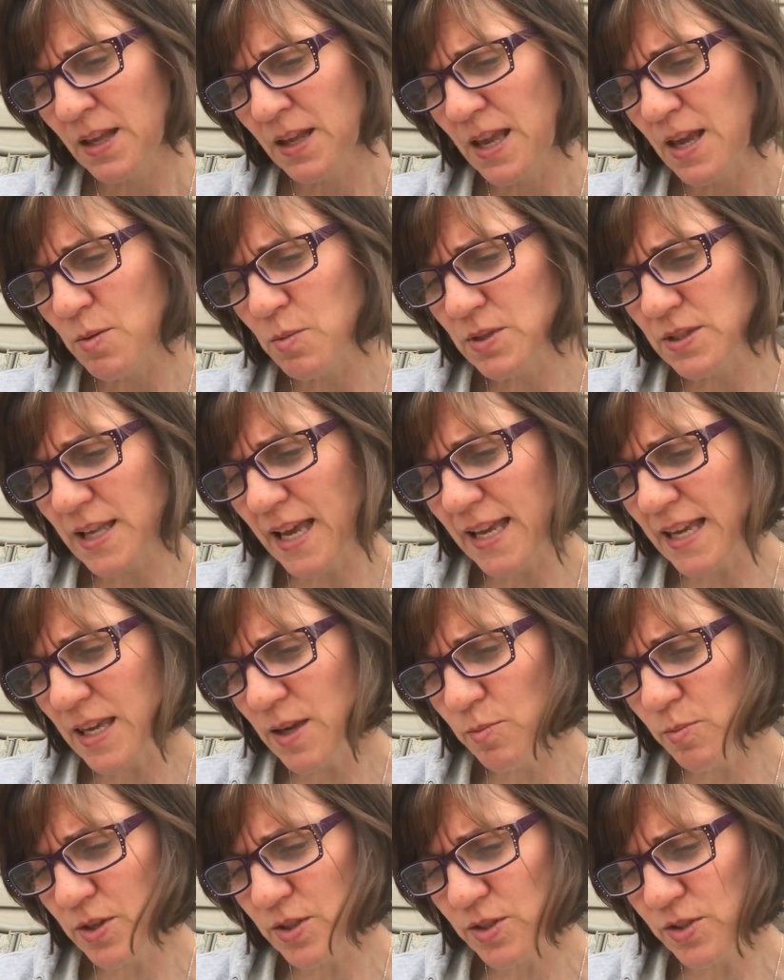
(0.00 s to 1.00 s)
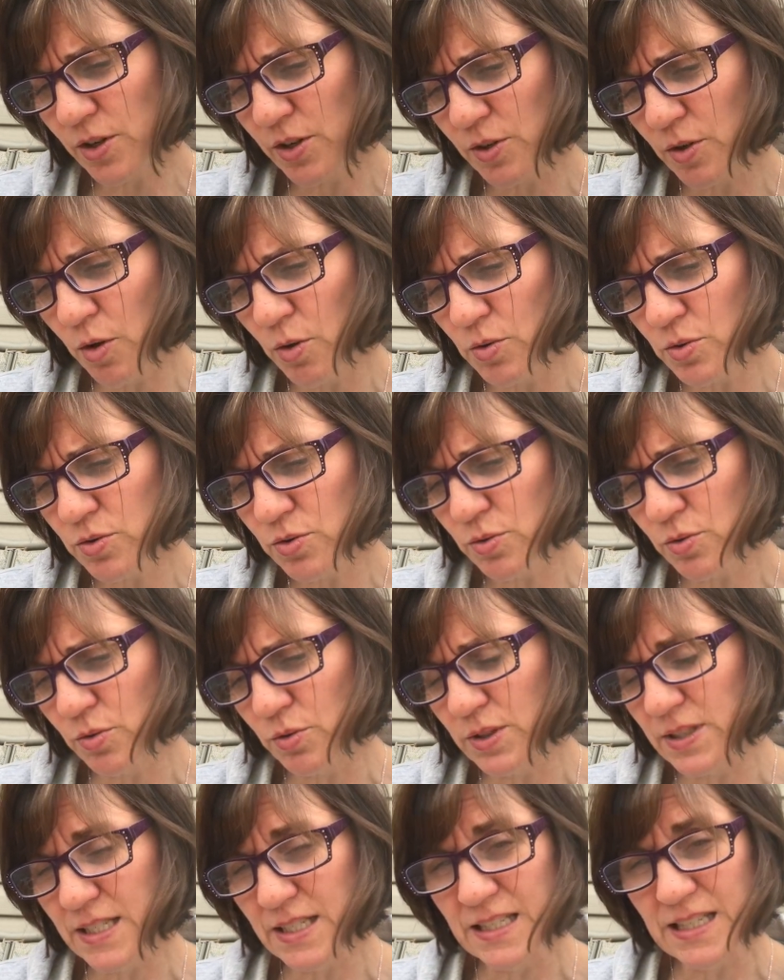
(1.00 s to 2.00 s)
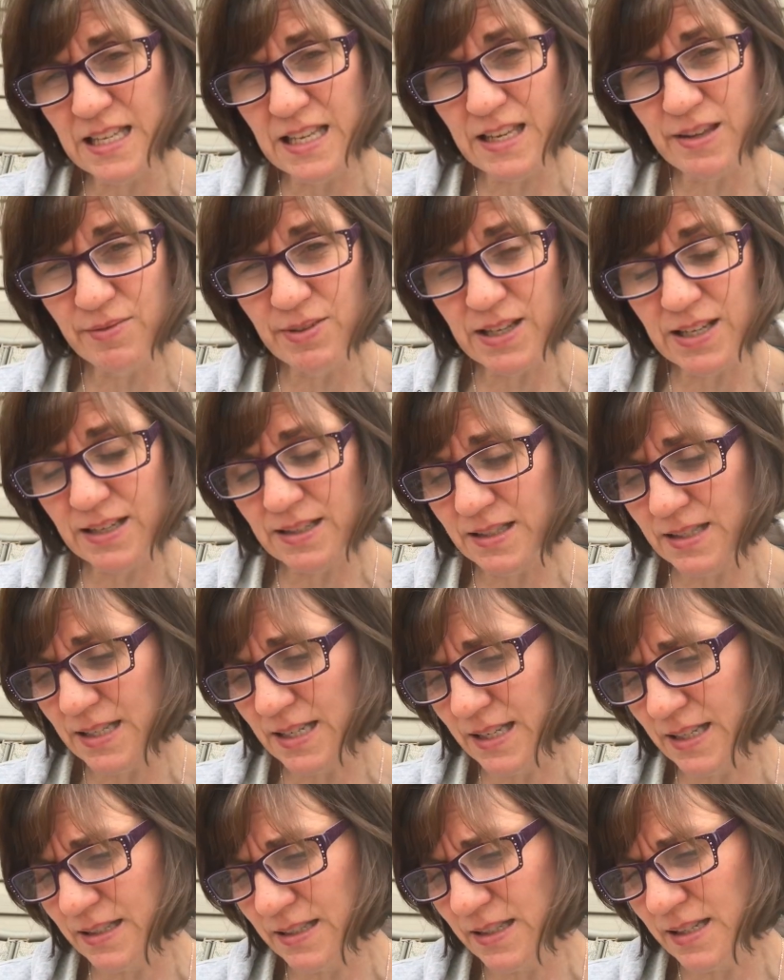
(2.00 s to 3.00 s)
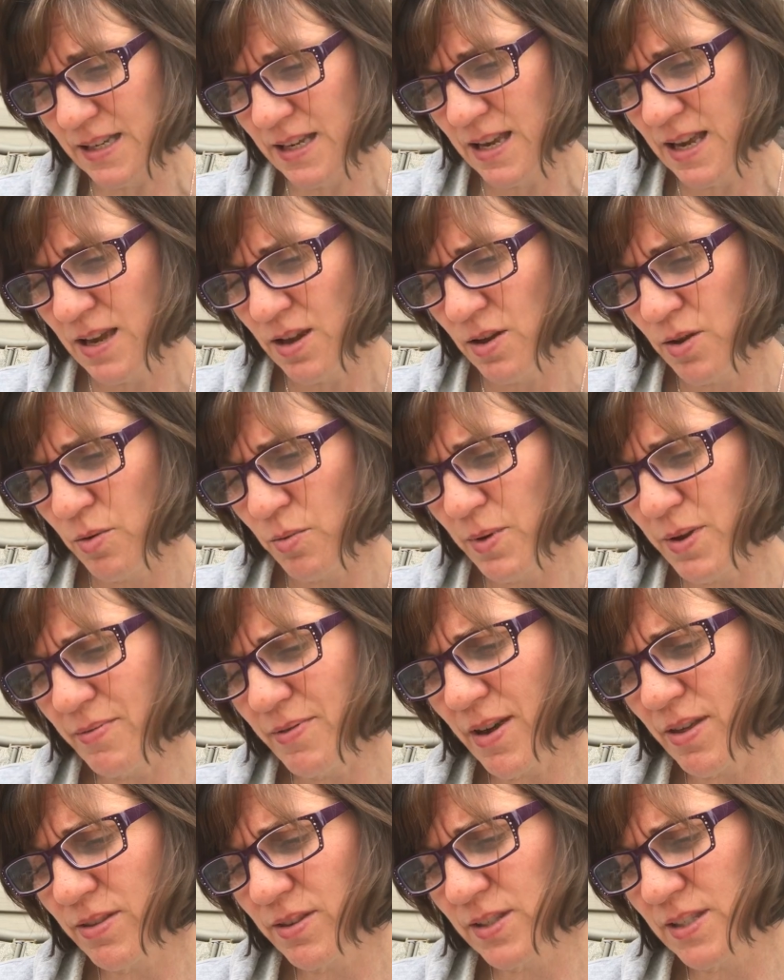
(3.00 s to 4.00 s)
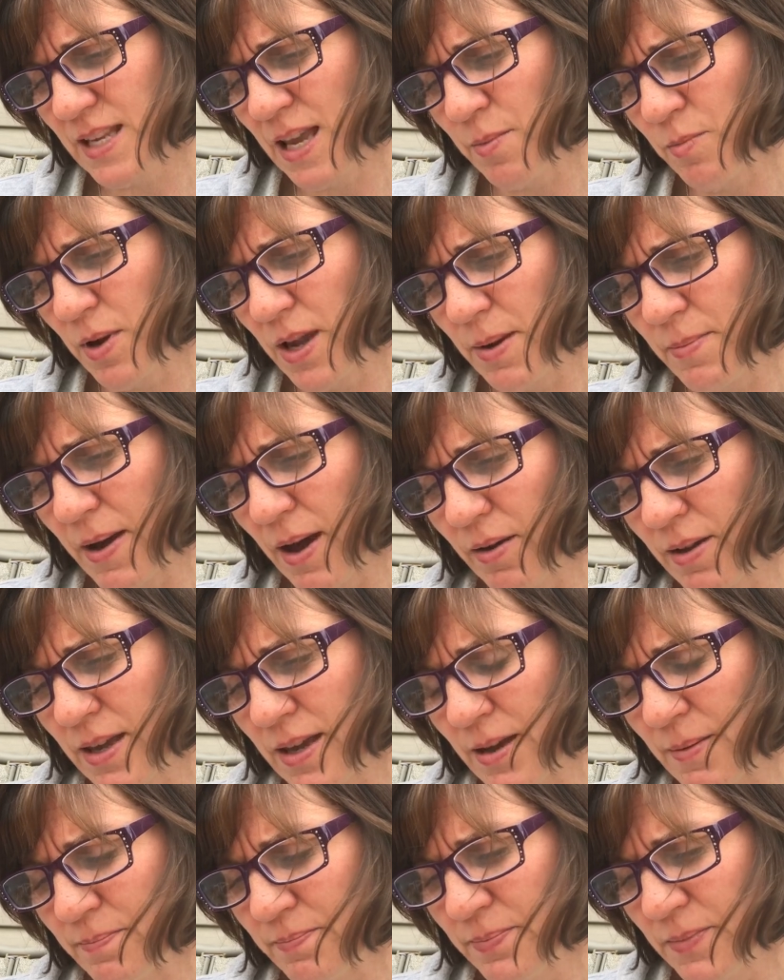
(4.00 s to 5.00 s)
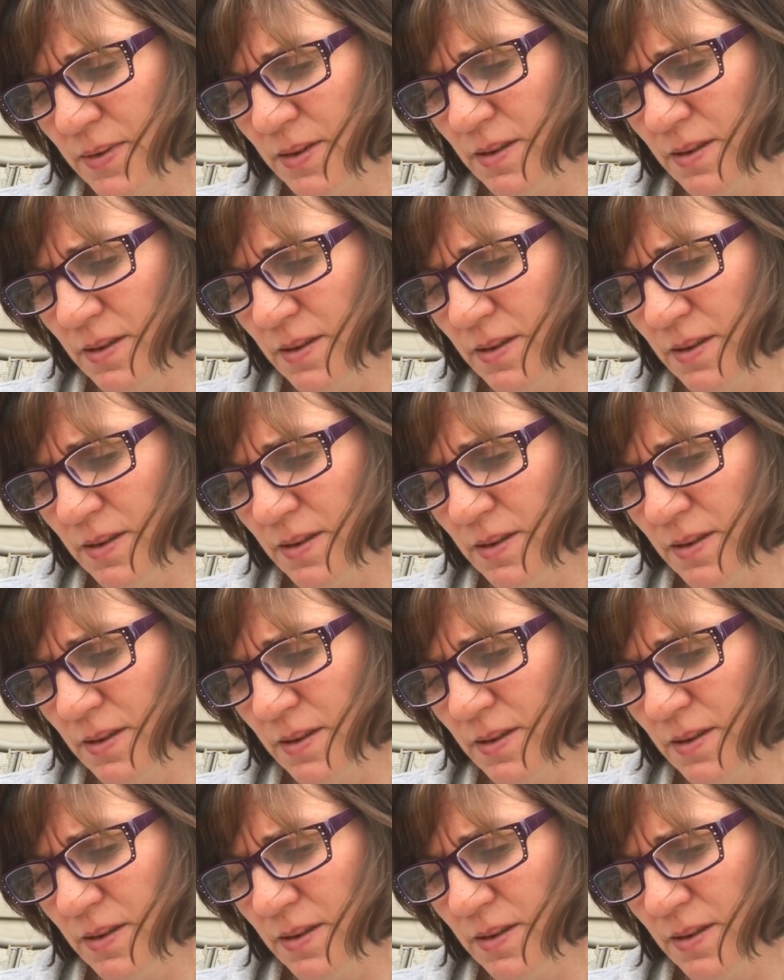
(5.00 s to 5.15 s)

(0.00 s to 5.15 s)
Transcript: It was like he wished our whole school didn't even exist. We felt the same way about him.